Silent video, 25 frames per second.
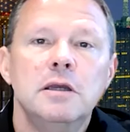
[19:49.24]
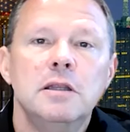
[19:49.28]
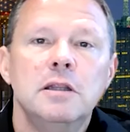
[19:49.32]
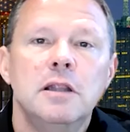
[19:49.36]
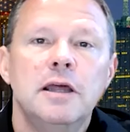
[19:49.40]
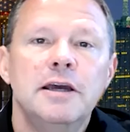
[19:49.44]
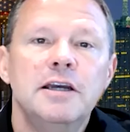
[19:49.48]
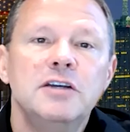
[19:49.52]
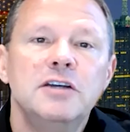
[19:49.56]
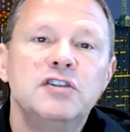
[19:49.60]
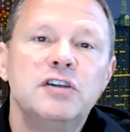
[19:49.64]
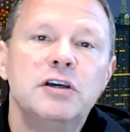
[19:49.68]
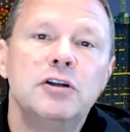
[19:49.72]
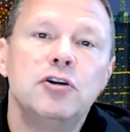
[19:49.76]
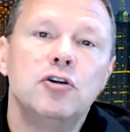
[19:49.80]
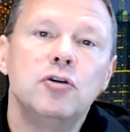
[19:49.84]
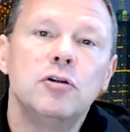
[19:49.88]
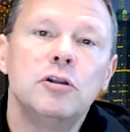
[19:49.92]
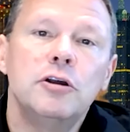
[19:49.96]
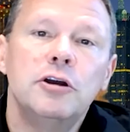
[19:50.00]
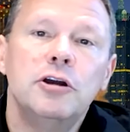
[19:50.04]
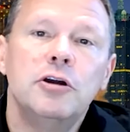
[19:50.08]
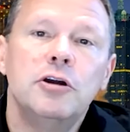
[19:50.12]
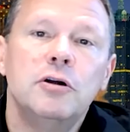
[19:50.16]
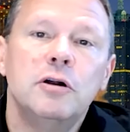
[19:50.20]
like I said
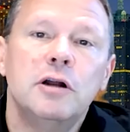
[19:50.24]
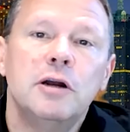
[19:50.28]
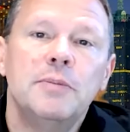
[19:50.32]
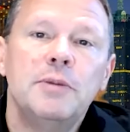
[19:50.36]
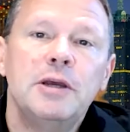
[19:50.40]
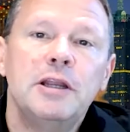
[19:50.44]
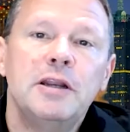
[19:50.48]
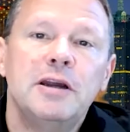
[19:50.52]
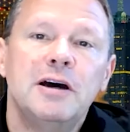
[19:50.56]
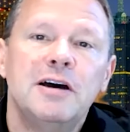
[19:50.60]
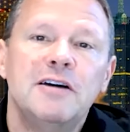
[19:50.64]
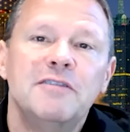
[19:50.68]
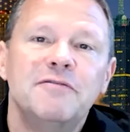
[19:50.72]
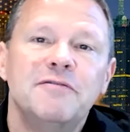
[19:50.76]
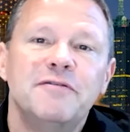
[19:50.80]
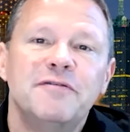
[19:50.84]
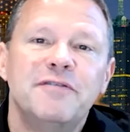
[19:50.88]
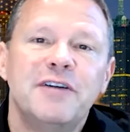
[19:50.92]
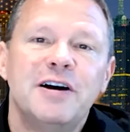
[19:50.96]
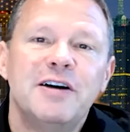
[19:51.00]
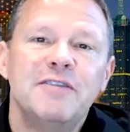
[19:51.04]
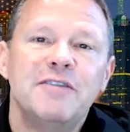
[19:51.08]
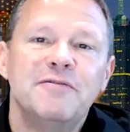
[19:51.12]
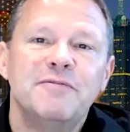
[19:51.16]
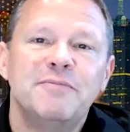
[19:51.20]
earlier, I mean,
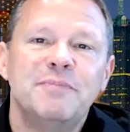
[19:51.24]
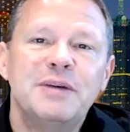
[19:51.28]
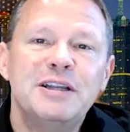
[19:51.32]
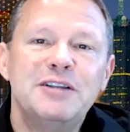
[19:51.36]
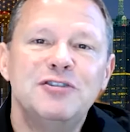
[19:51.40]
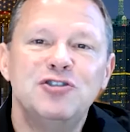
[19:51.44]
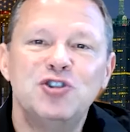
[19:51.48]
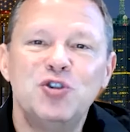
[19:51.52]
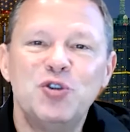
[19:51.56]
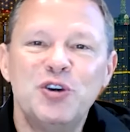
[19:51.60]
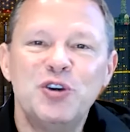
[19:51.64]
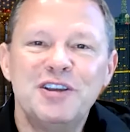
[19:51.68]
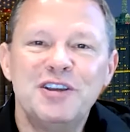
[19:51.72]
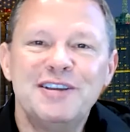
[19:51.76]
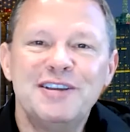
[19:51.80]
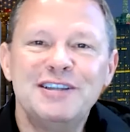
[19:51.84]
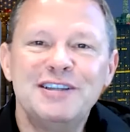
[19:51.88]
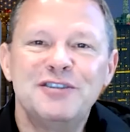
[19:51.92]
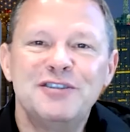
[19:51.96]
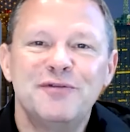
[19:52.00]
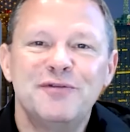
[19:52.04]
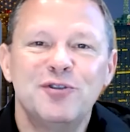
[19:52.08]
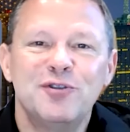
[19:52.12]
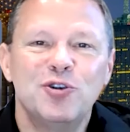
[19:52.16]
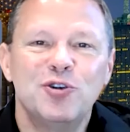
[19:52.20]
I've been doing
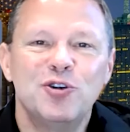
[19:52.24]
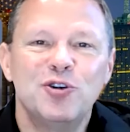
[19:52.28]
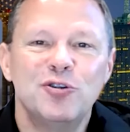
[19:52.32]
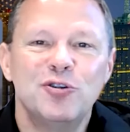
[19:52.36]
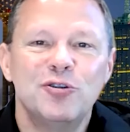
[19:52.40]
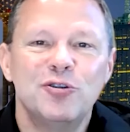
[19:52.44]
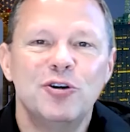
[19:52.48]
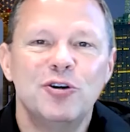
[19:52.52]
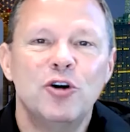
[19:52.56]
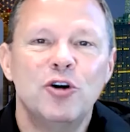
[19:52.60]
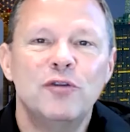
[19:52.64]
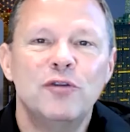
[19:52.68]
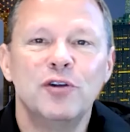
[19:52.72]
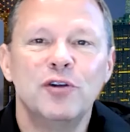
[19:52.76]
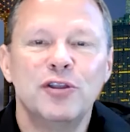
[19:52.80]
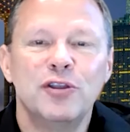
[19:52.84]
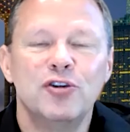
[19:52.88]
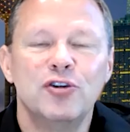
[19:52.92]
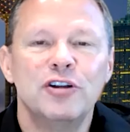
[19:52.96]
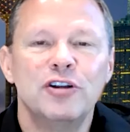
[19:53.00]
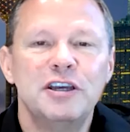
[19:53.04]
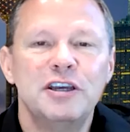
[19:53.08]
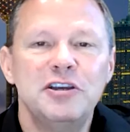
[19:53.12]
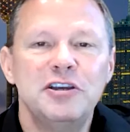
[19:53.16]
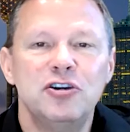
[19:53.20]
this for over
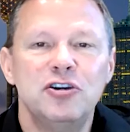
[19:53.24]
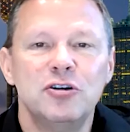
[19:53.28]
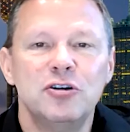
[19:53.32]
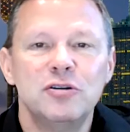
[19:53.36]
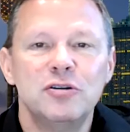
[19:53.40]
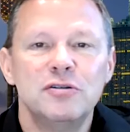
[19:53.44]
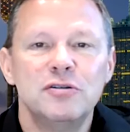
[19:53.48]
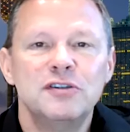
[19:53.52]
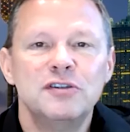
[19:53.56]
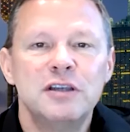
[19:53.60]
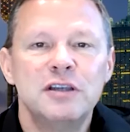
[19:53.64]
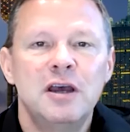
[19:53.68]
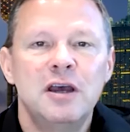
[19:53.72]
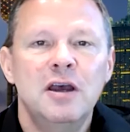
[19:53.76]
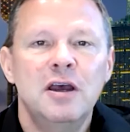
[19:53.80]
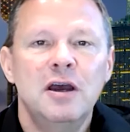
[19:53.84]
30 years.